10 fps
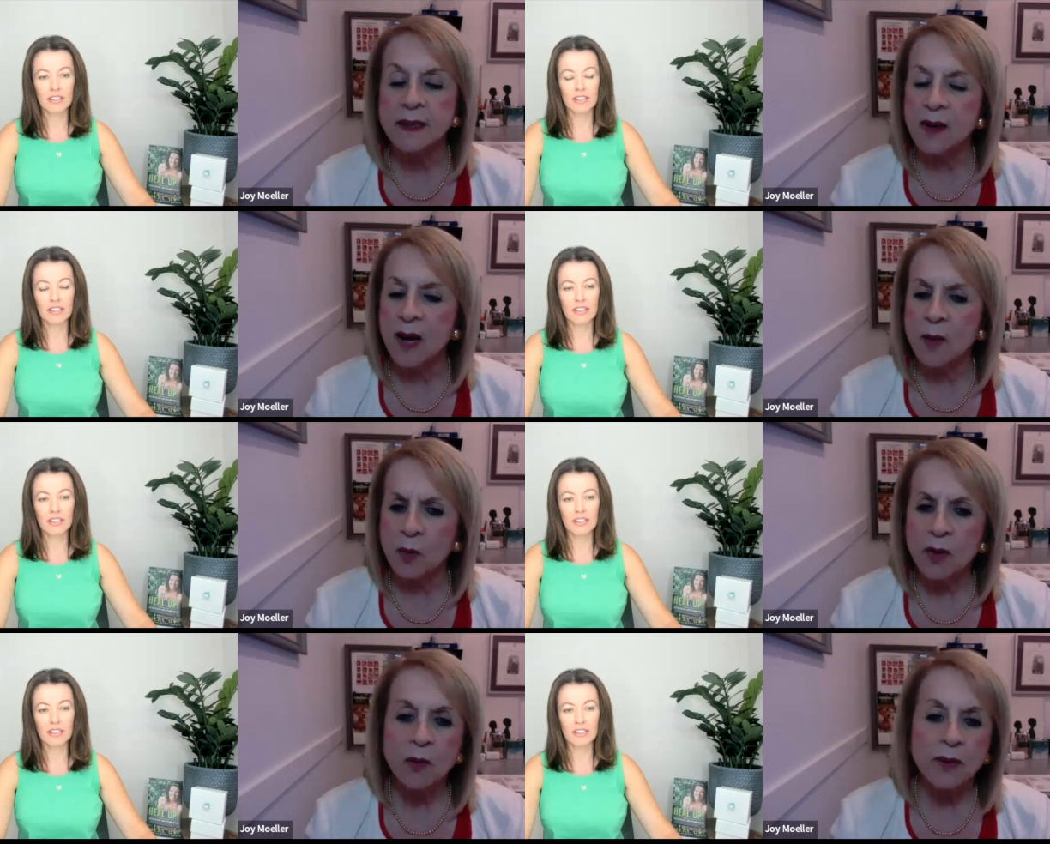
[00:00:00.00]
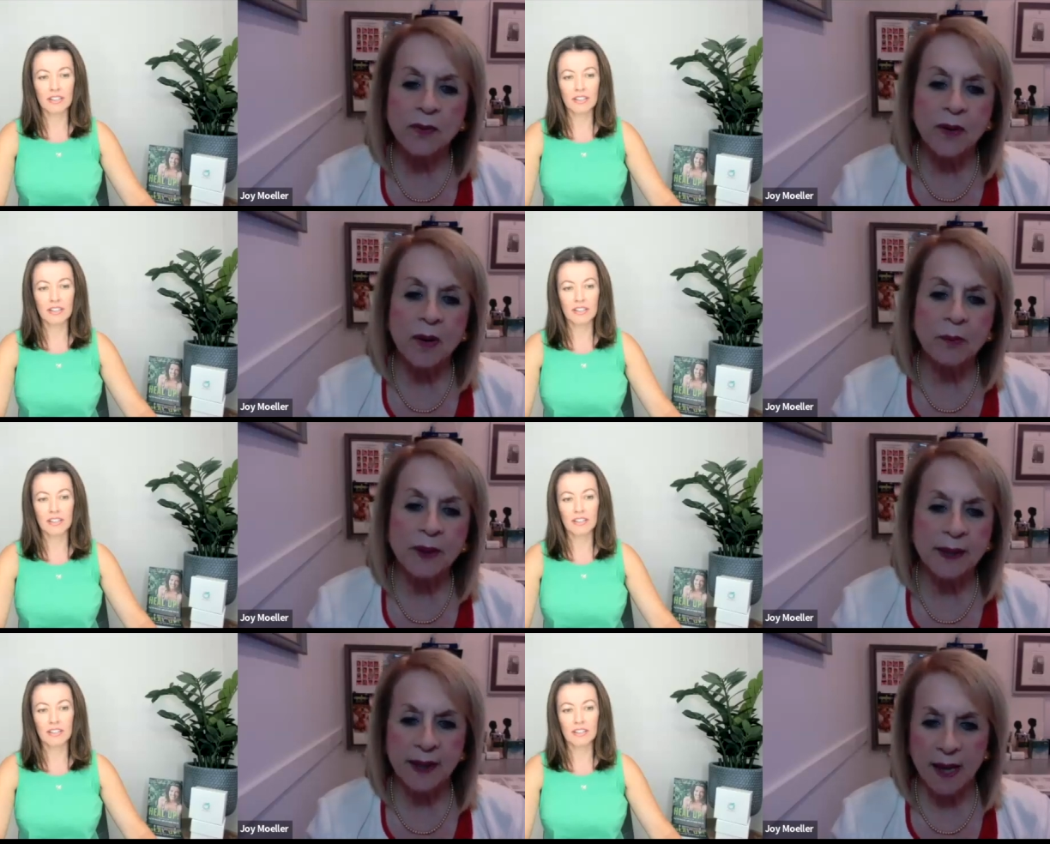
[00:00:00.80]
Speaker 1: you know, I work with a
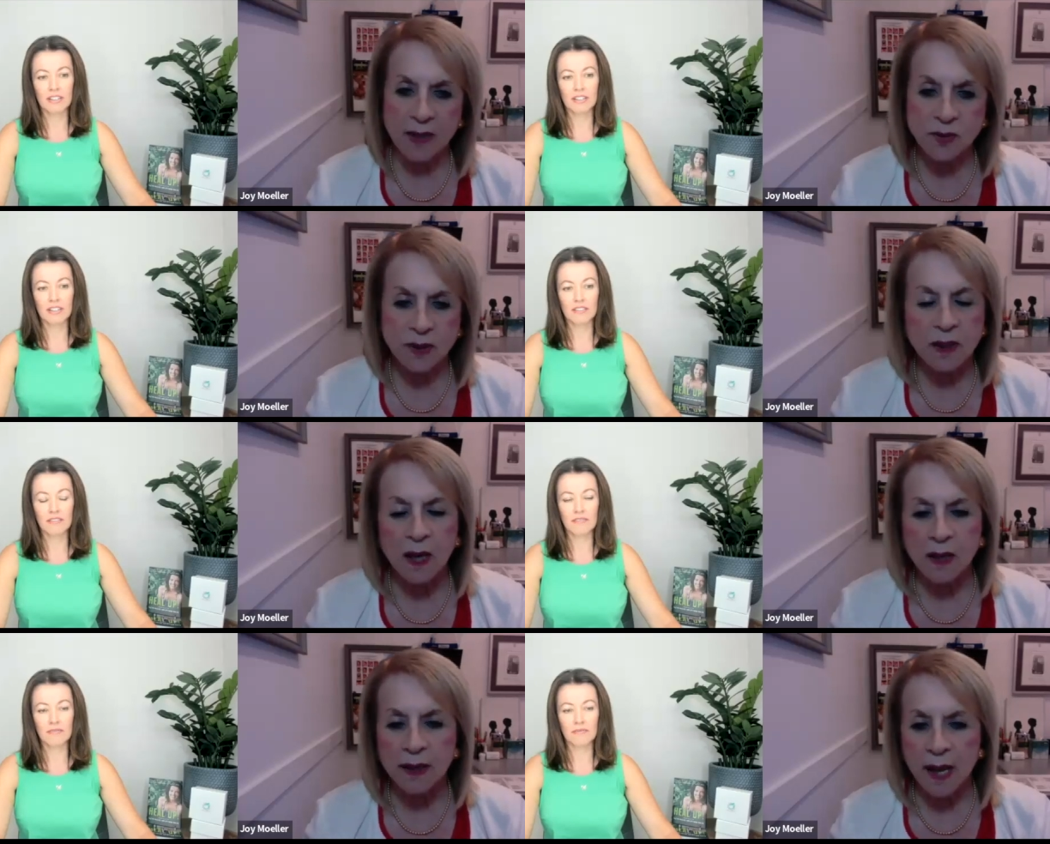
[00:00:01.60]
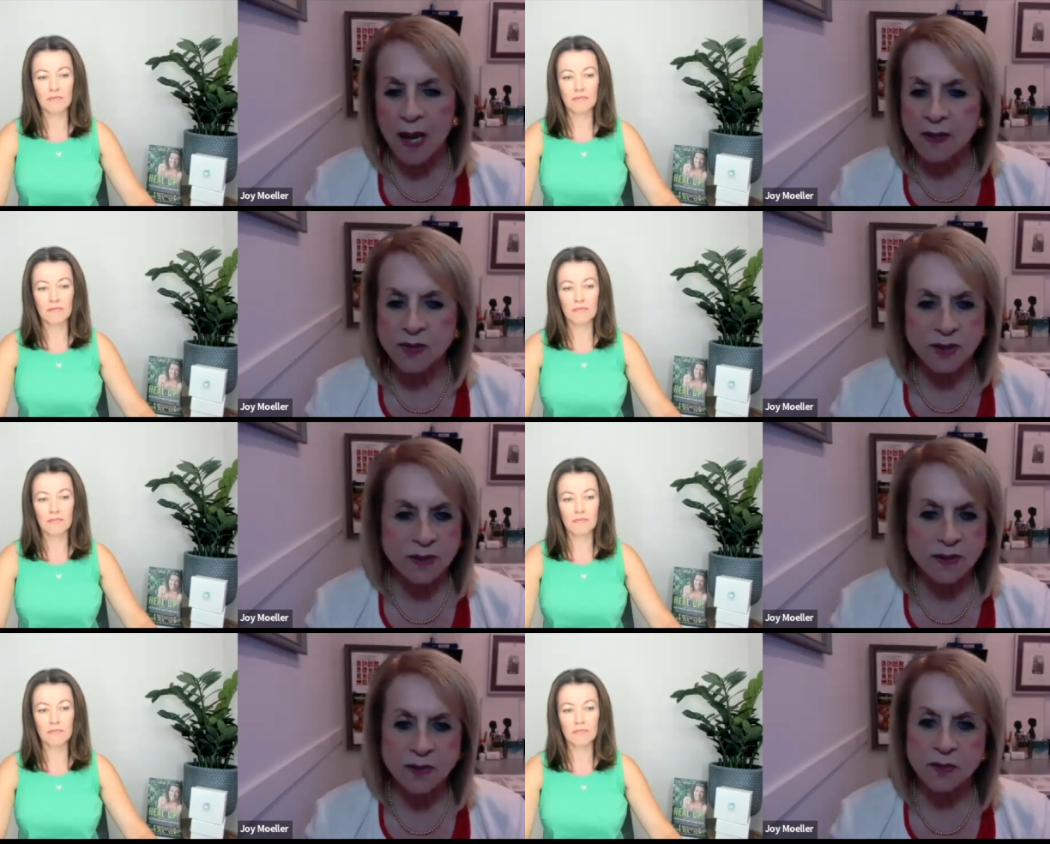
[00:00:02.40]
pediatric
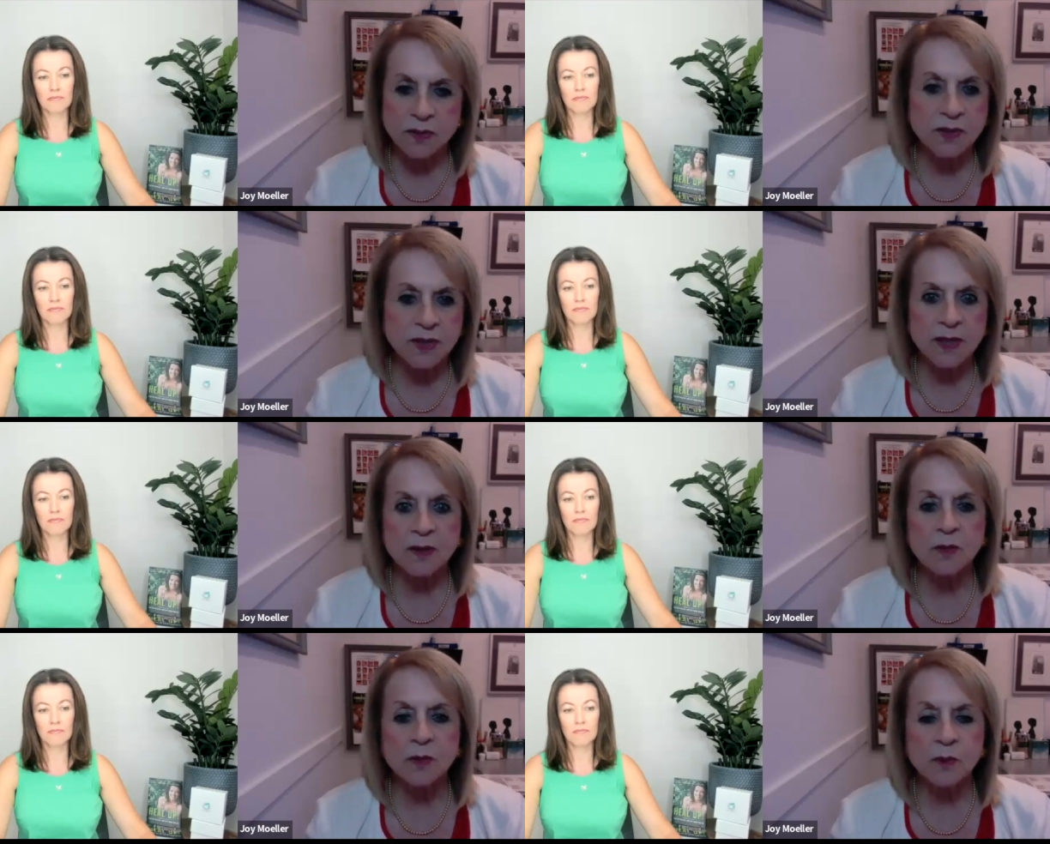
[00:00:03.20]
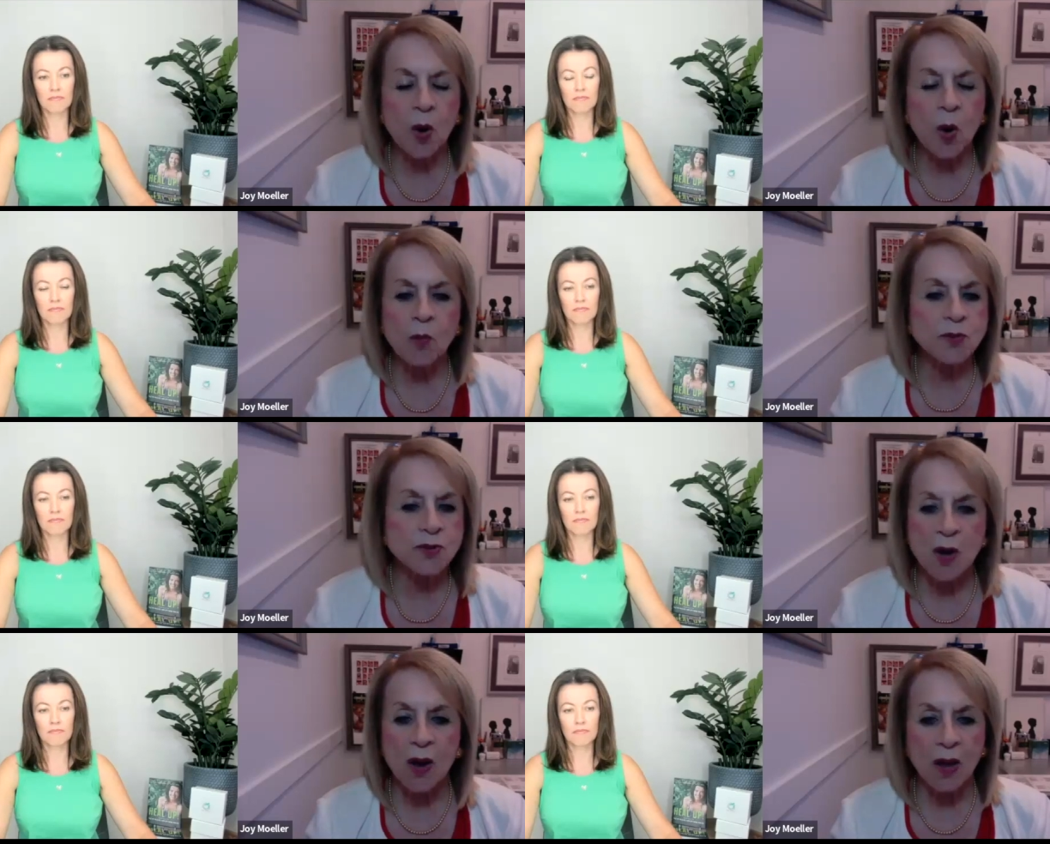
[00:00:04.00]
cardiologist who's seeing
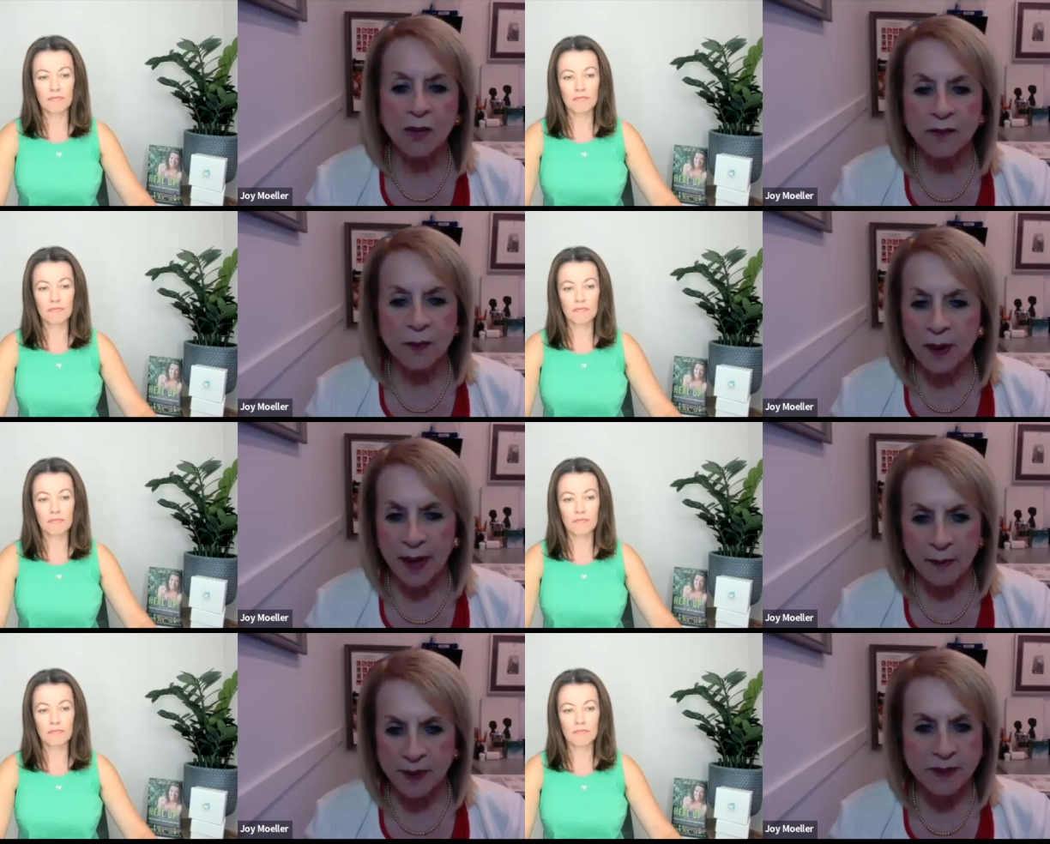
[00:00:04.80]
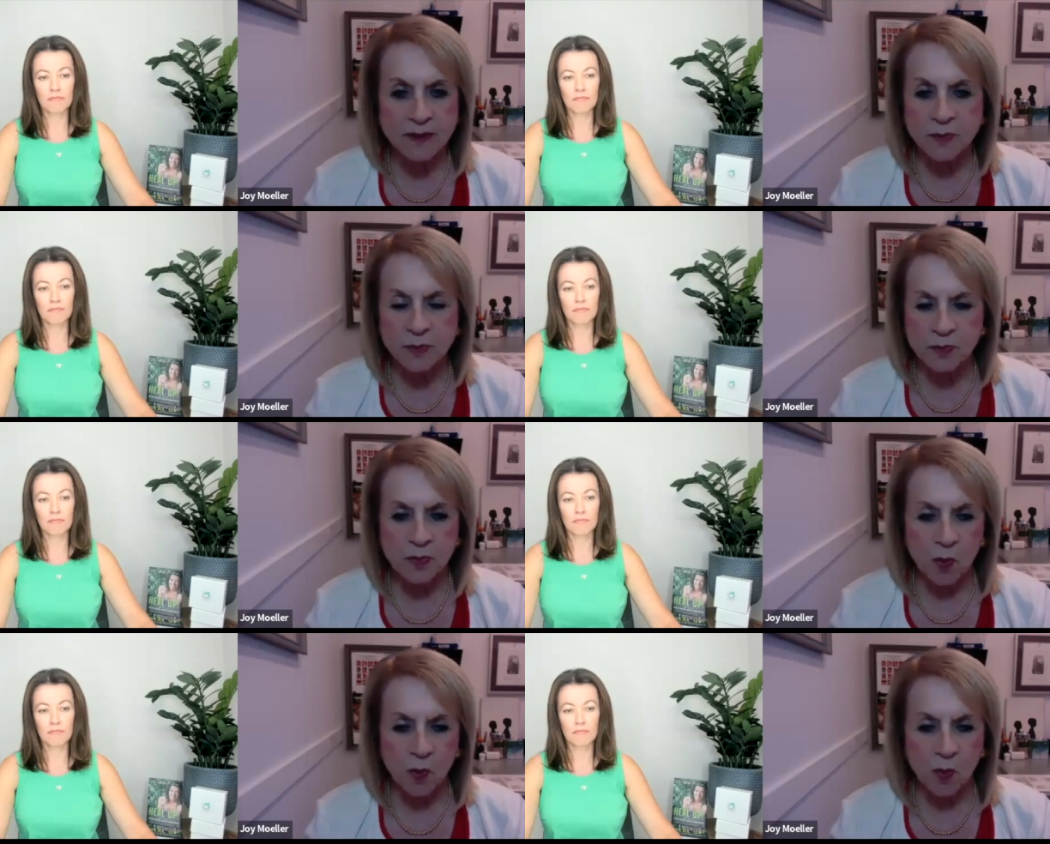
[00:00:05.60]
almost all of the babies